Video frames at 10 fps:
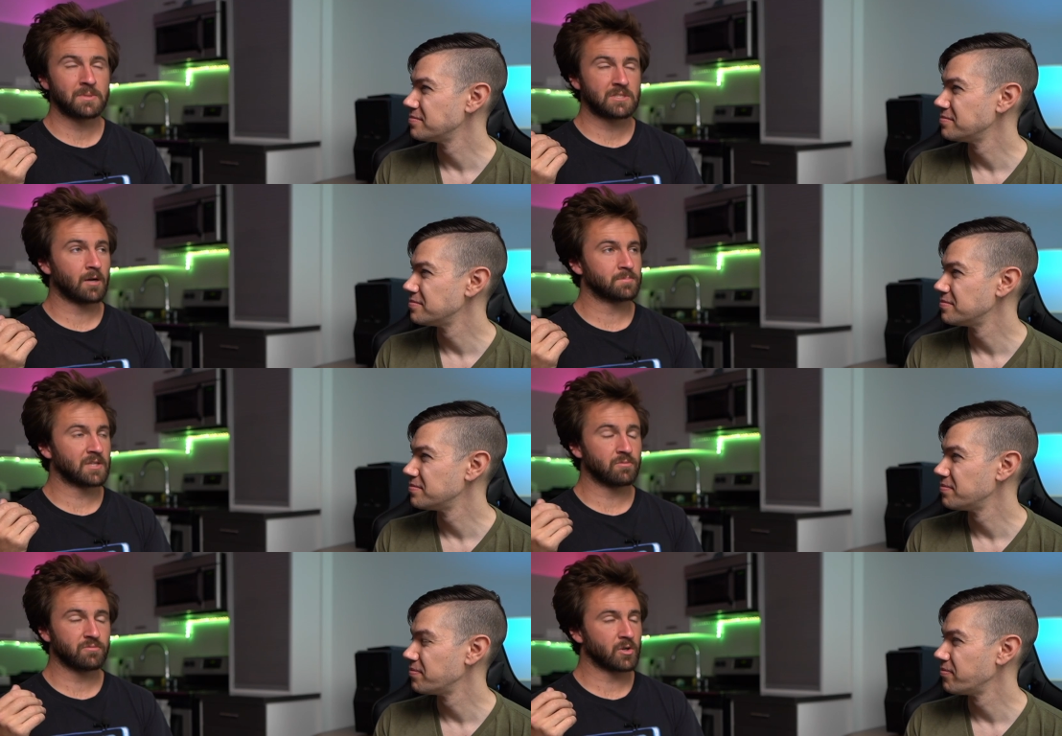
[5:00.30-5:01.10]

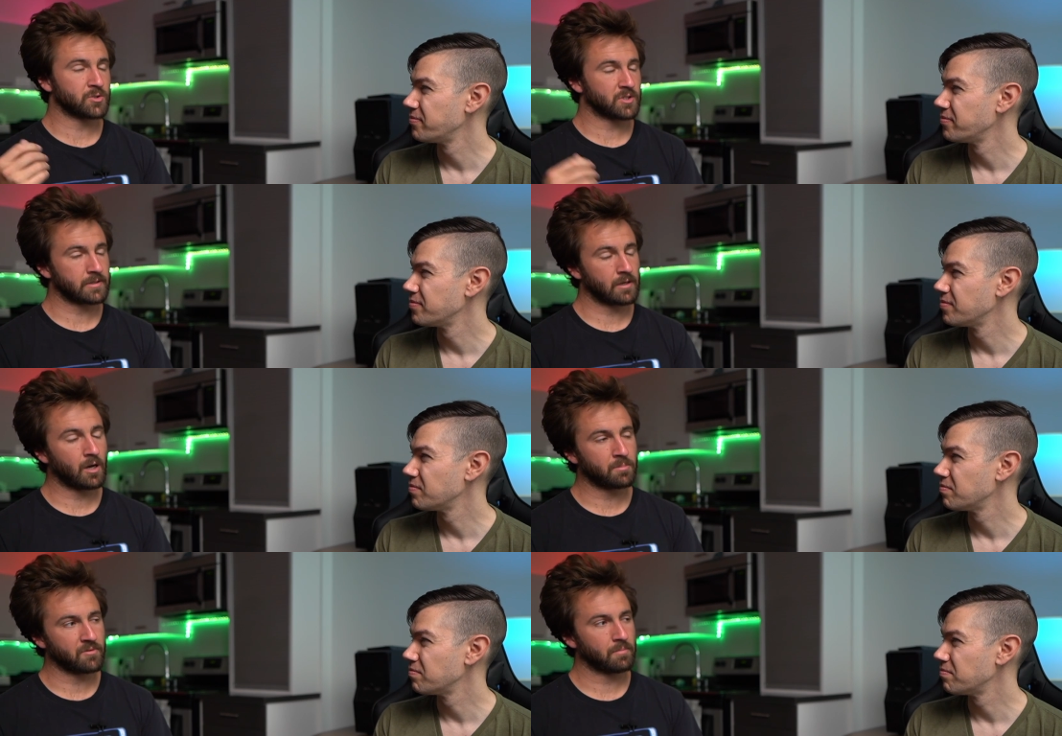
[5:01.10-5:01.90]
Speaker 1: top-down function. It can
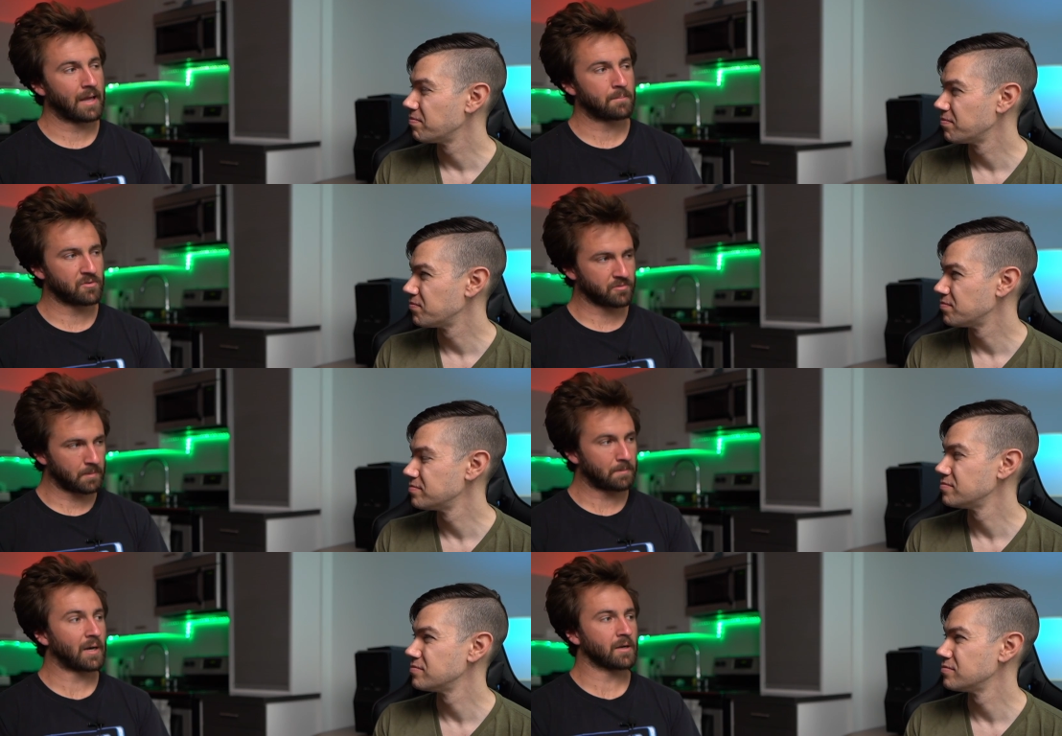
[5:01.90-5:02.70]
happen happen
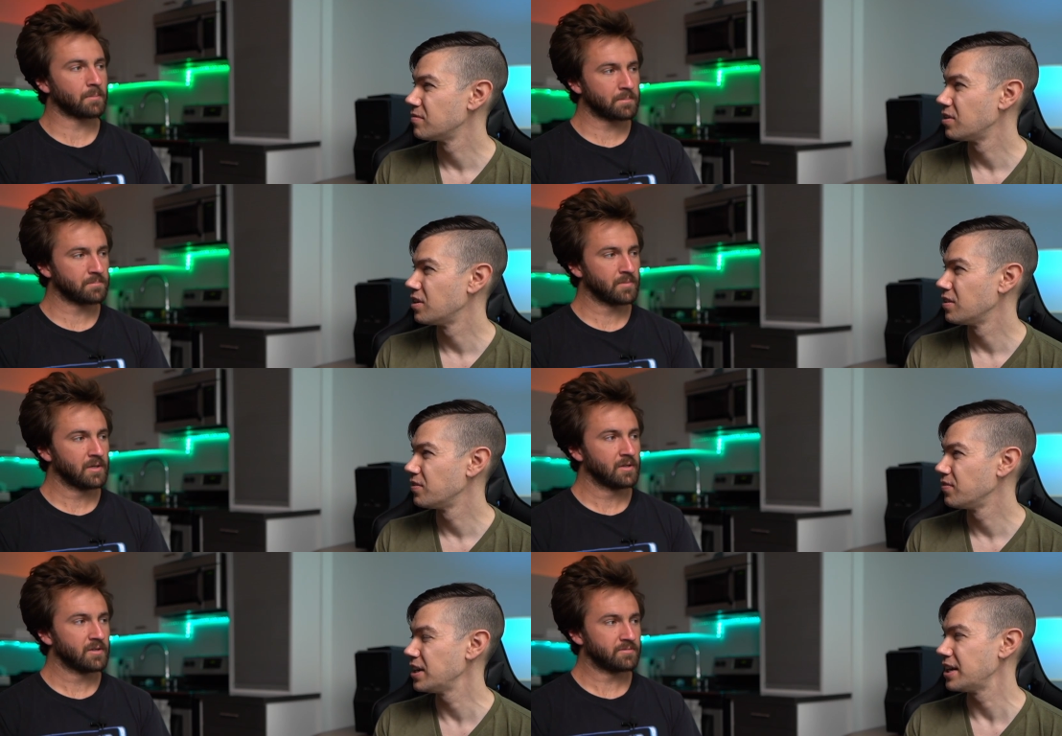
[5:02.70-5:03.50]
from a bottom-up
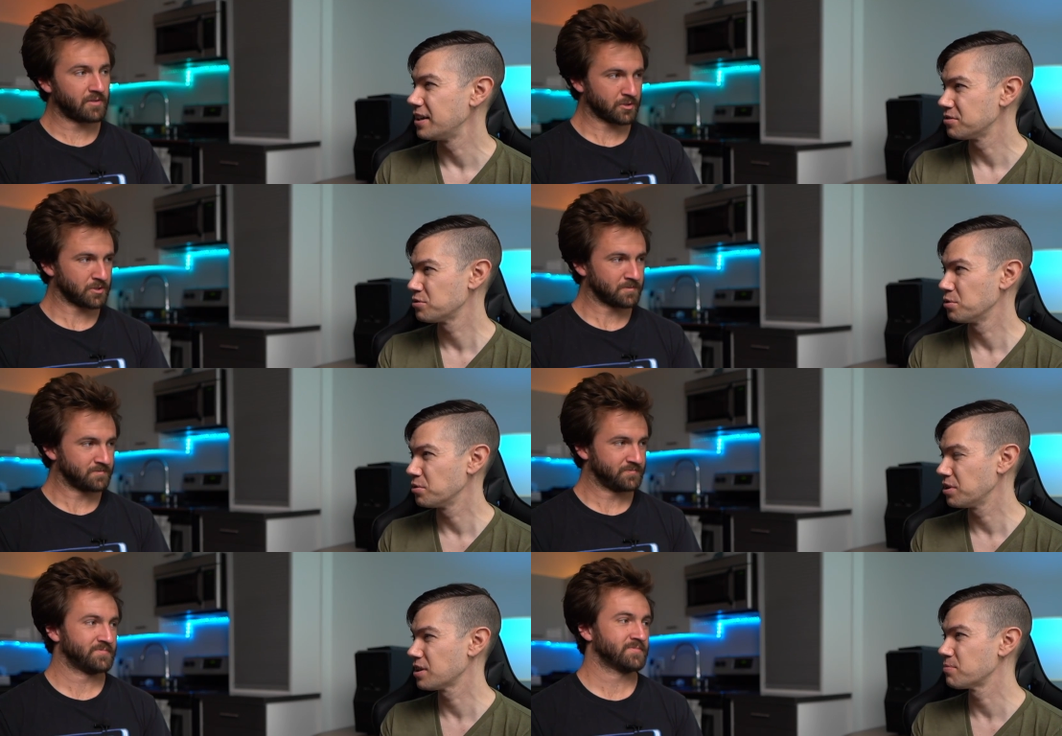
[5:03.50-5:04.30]
yeah. function. So
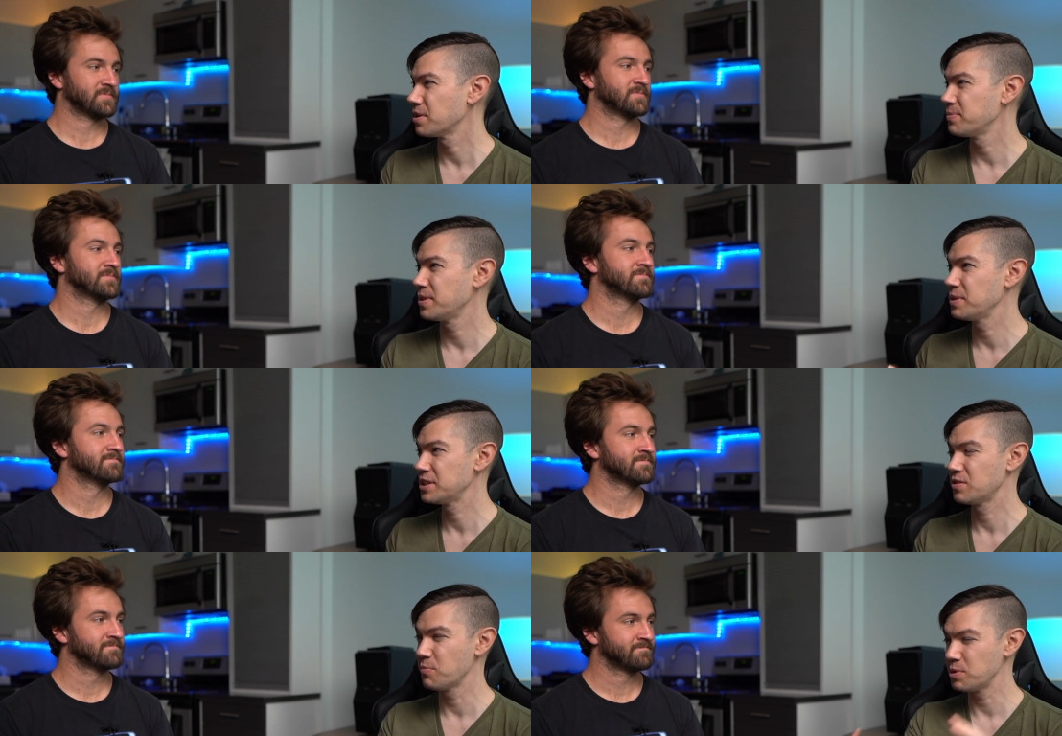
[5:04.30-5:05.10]
Speaker 2: let, let, me
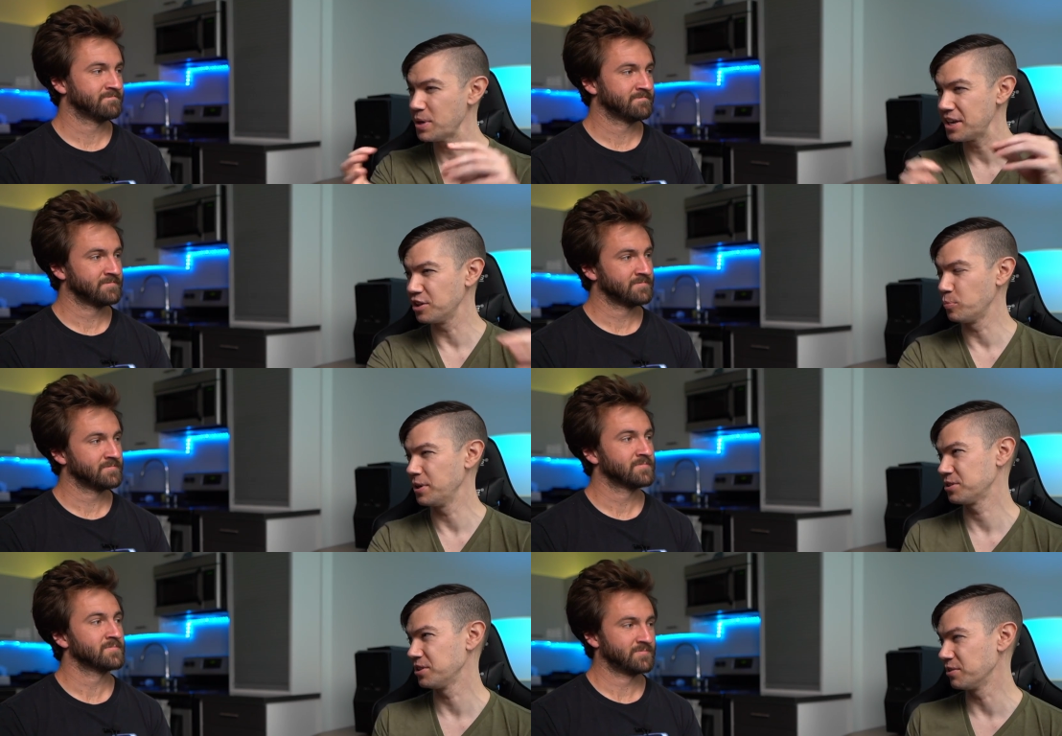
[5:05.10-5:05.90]
let me paint a little
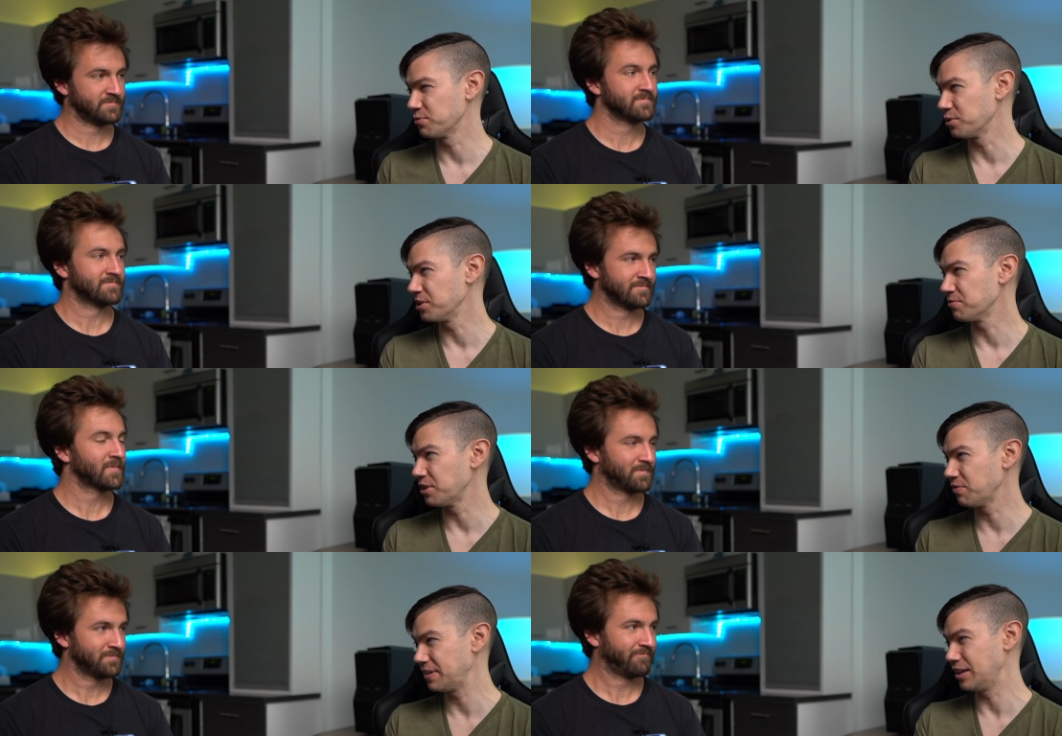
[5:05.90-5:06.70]
picture here for you if
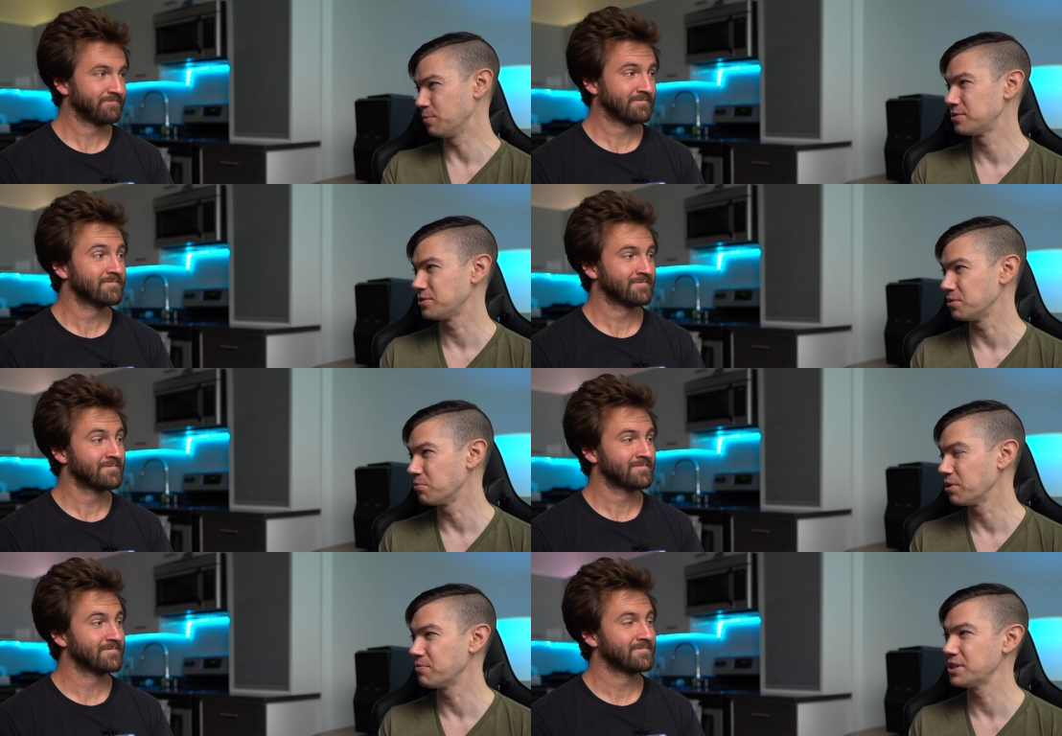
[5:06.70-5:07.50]
it, if it helps. So
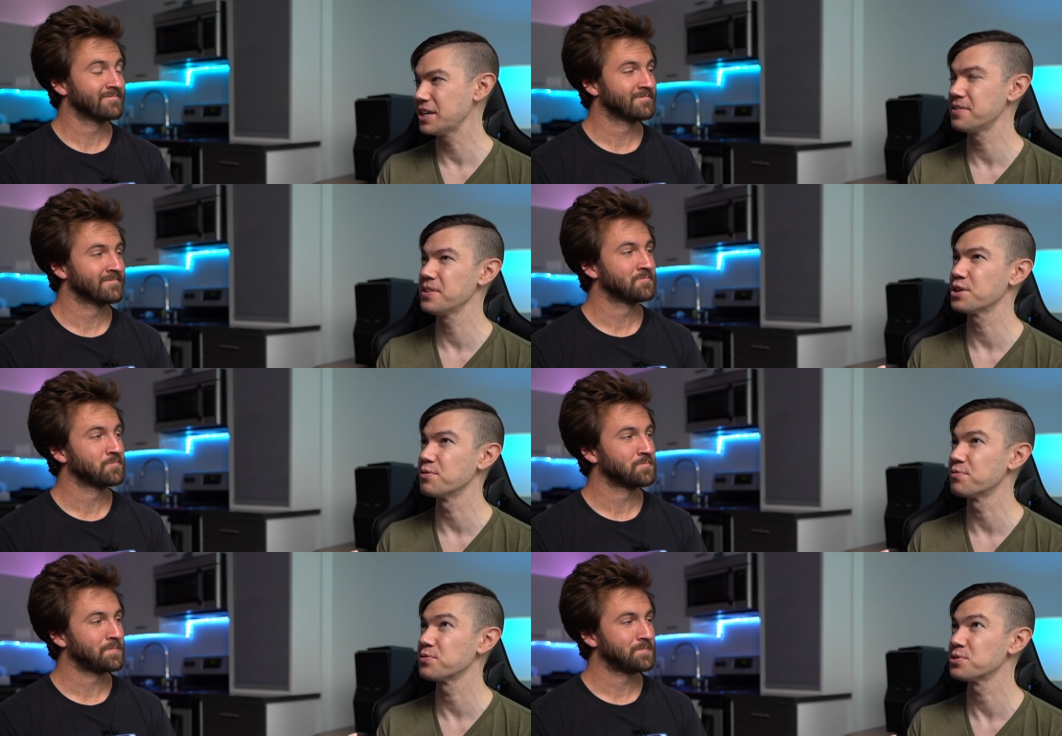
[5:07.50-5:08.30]
we, we tend to think
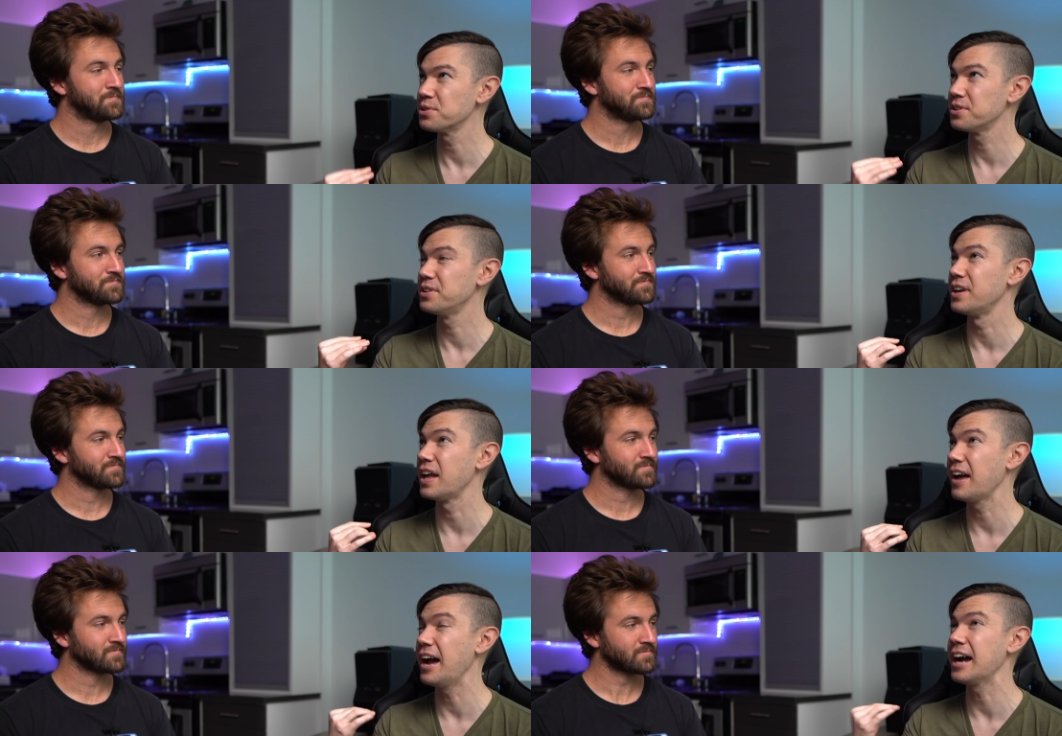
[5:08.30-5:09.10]
of certain
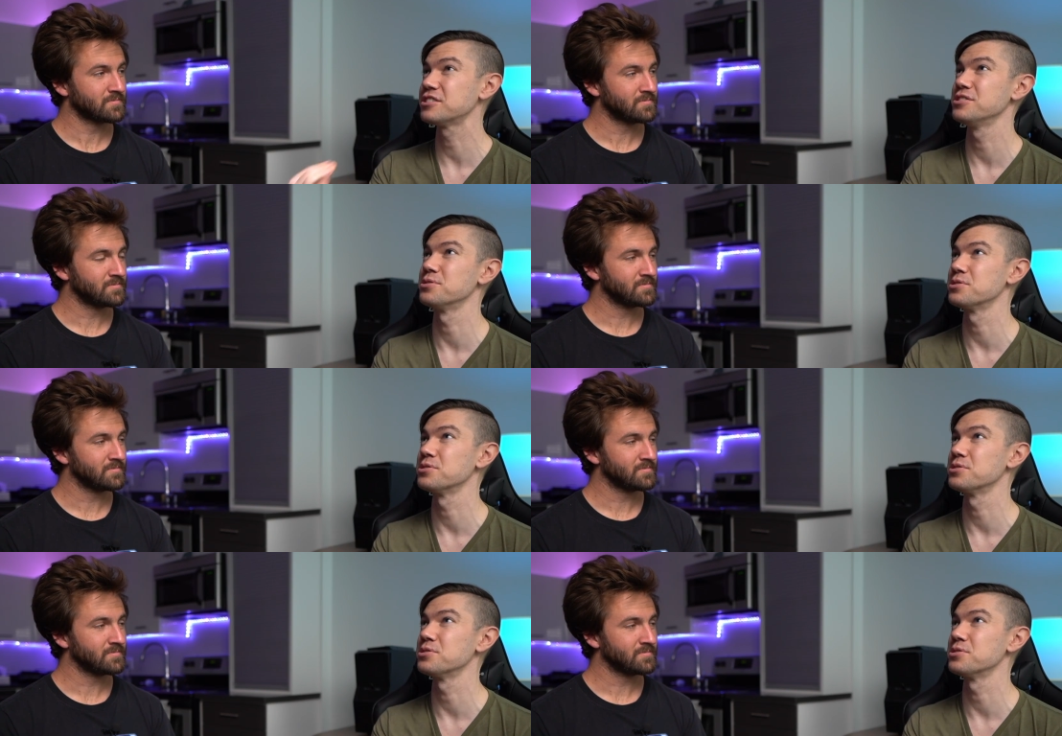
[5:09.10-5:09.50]
actions or